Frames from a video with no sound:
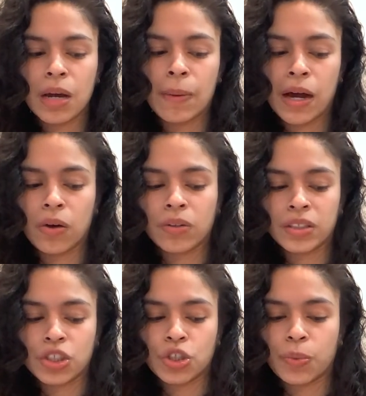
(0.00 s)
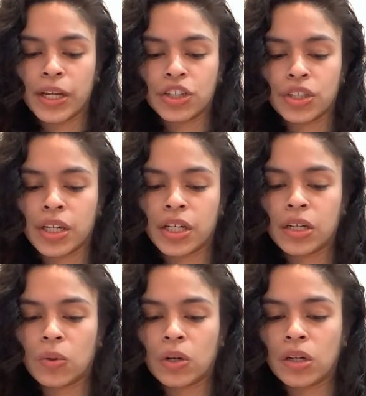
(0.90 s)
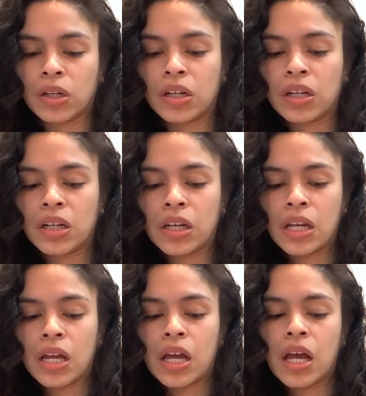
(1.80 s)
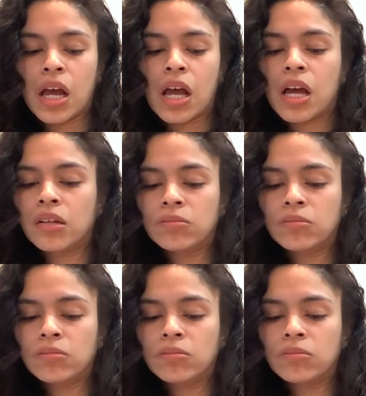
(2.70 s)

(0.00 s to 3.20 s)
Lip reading: about the situation, or I